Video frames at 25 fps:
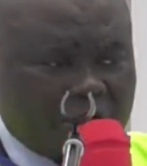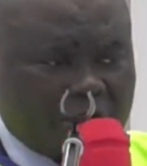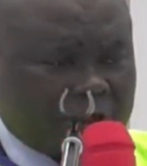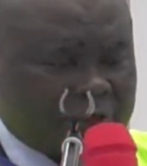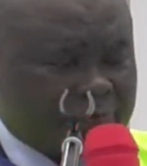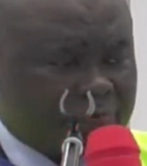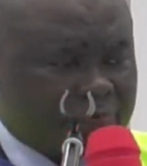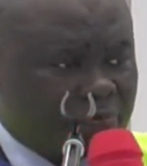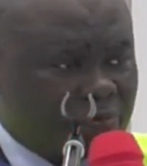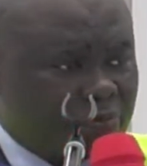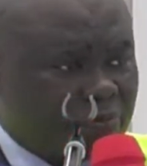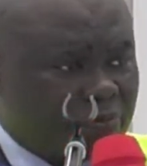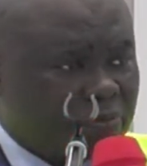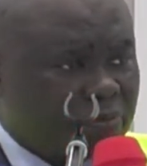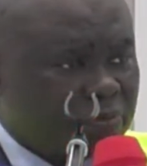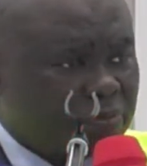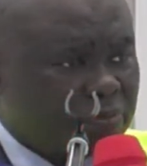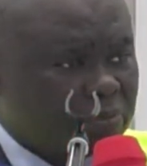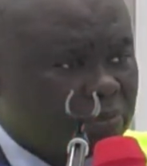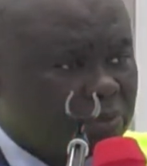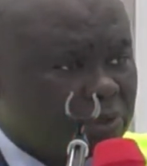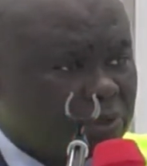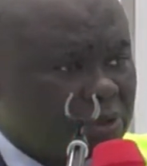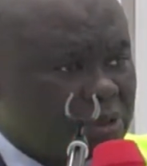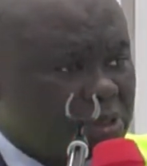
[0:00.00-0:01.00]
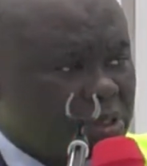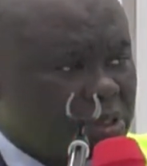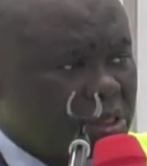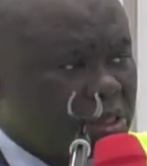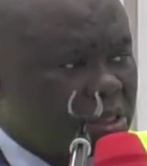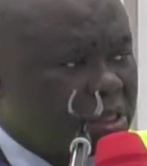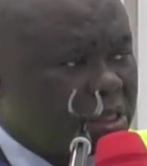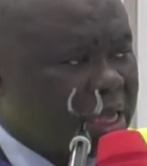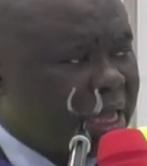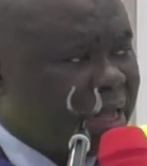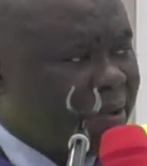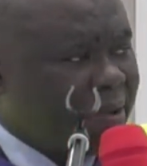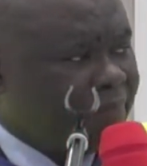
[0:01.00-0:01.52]

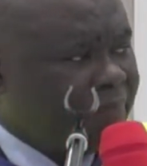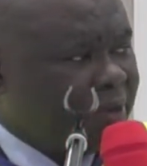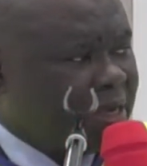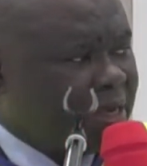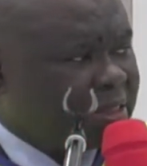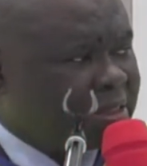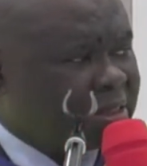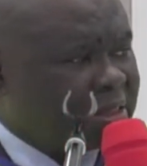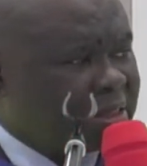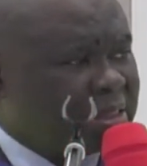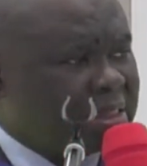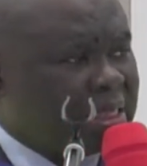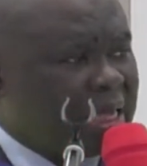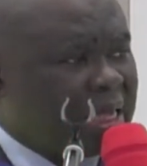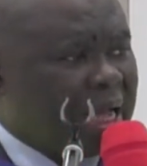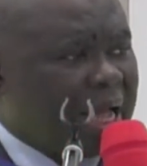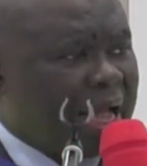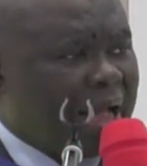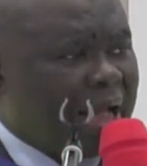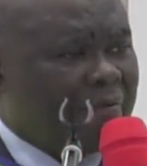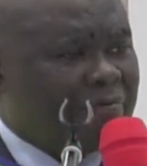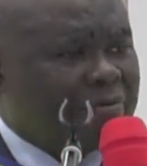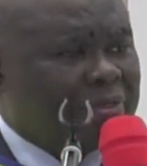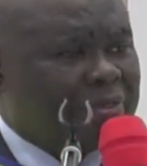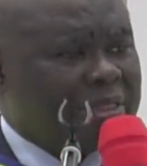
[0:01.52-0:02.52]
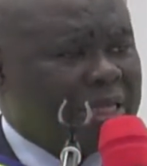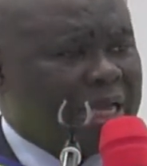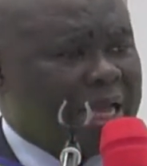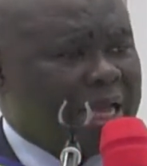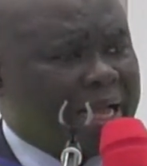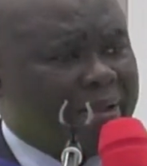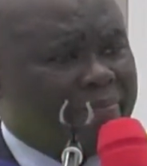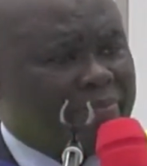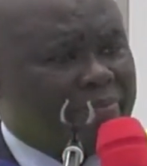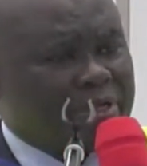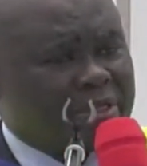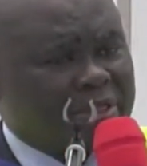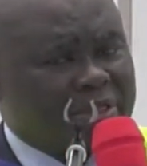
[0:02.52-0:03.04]
That person that have
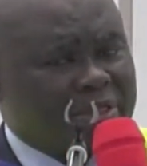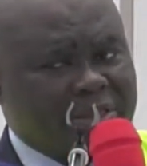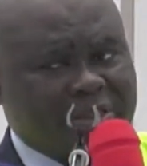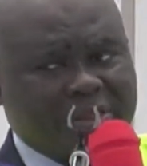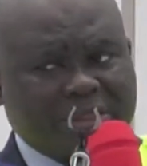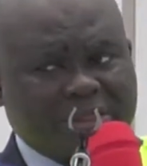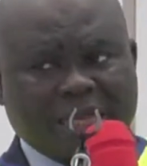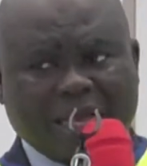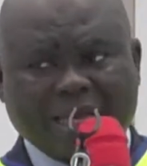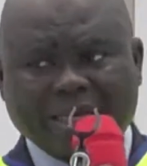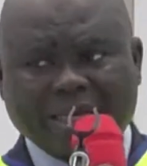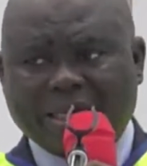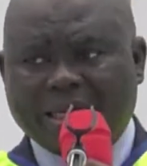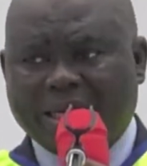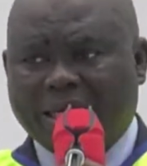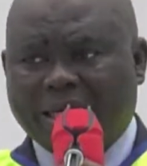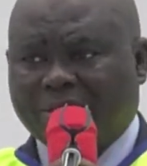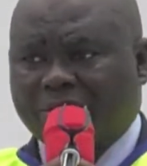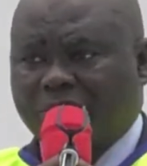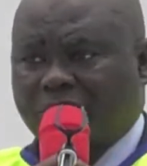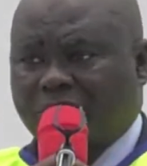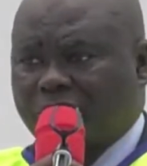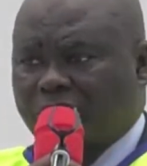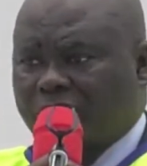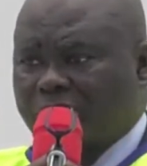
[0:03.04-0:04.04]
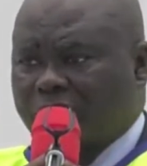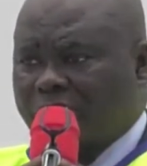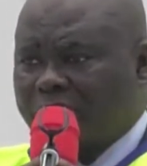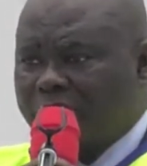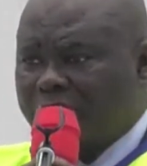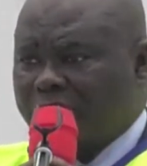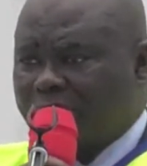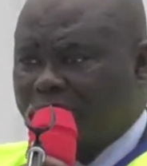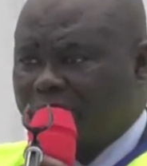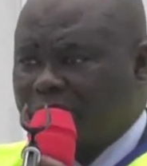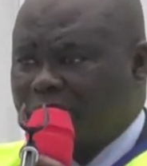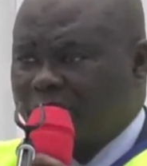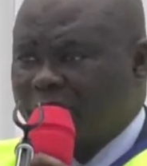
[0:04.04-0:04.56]
diabetes, I cancel
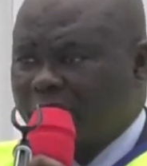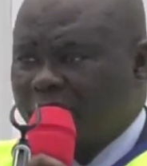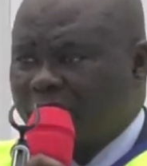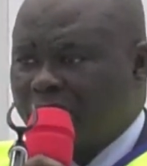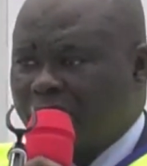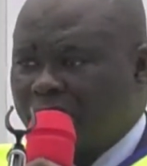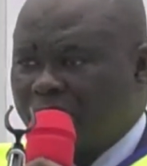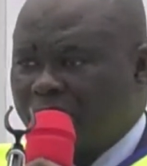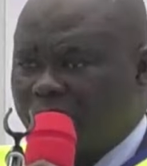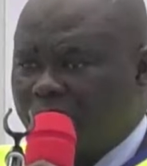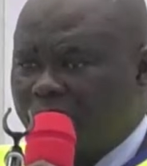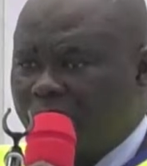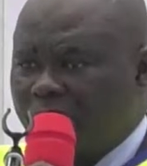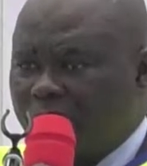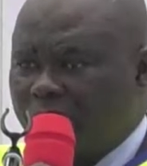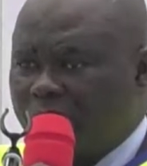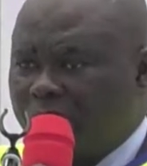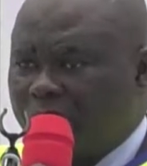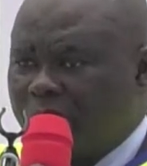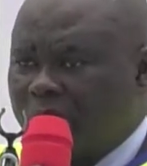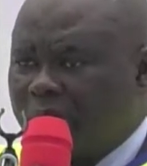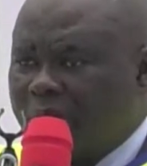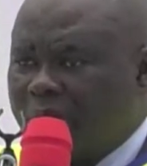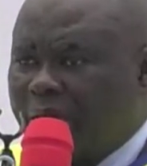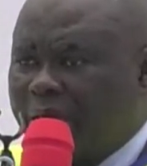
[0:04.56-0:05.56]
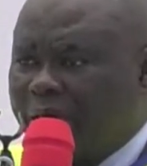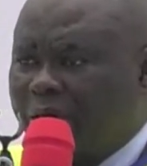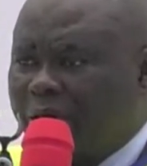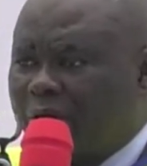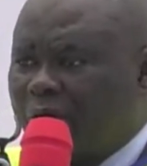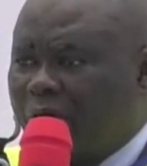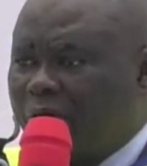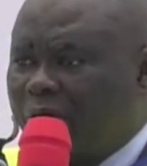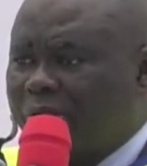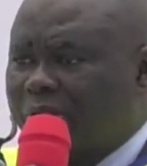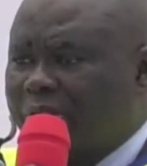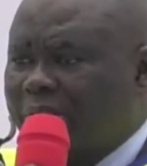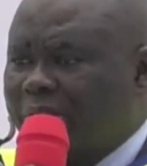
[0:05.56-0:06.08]
it. That
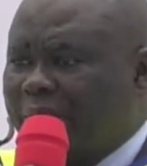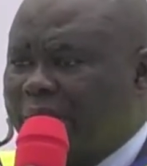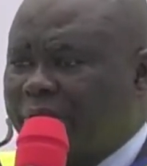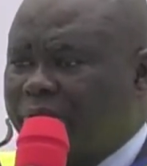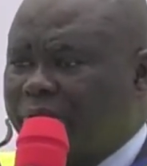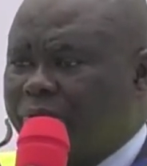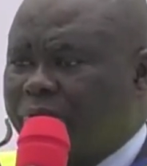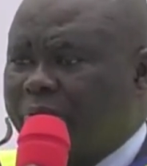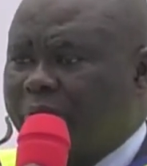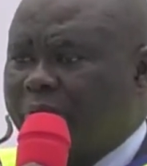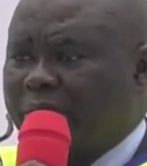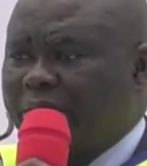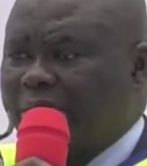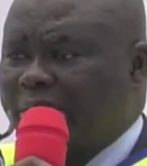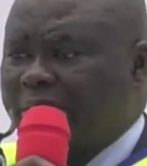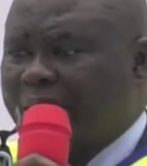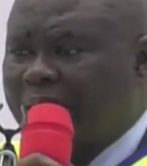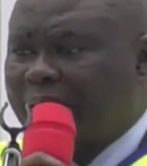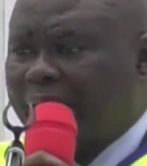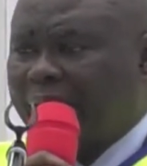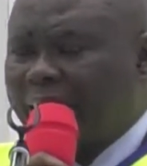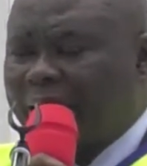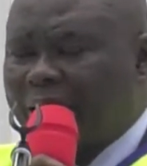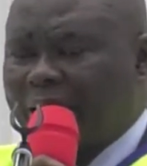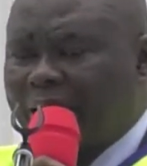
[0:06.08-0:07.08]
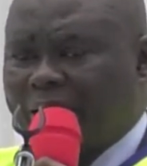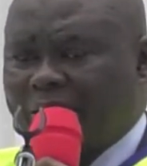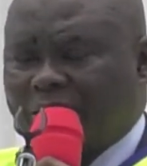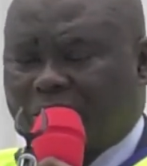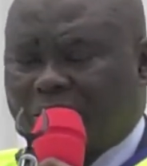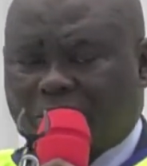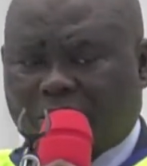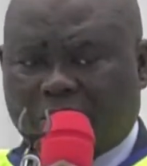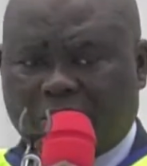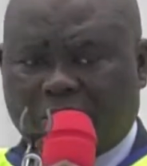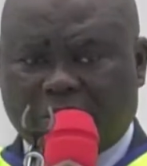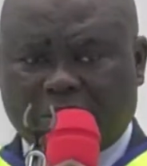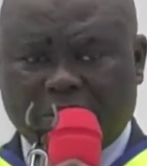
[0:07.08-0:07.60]
constant urinating, I
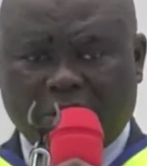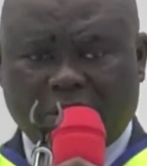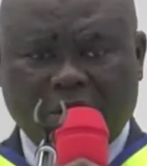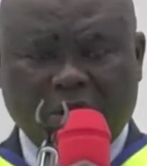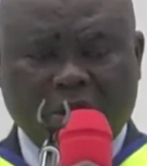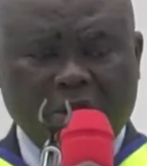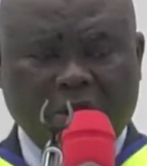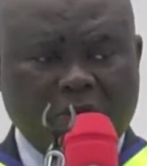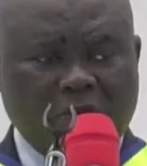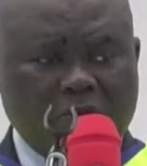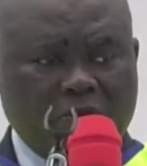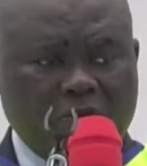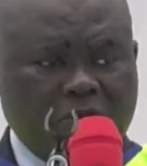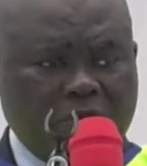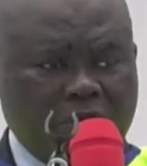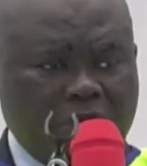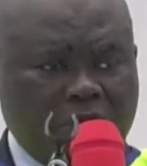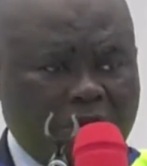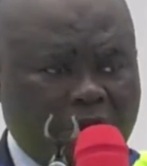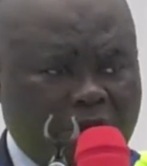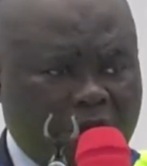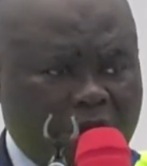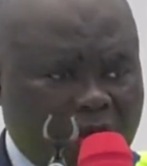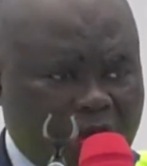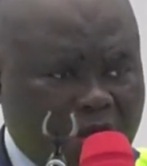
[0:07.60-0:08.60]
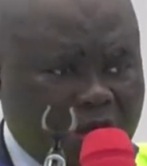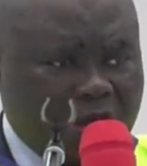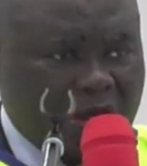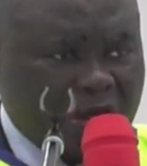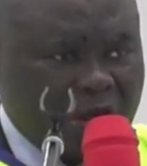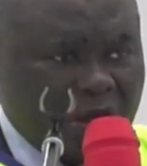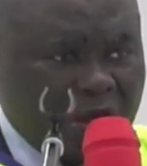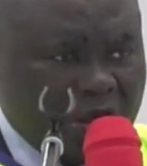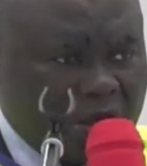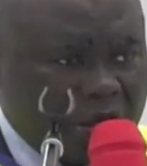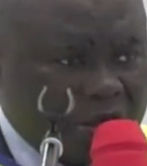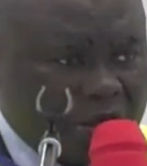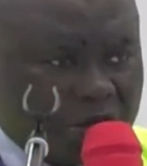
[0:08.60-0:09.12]
cancel it. Be
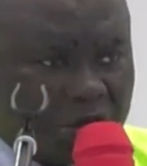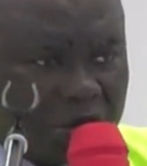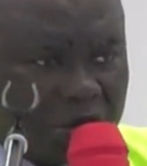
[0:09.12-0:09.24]
healed in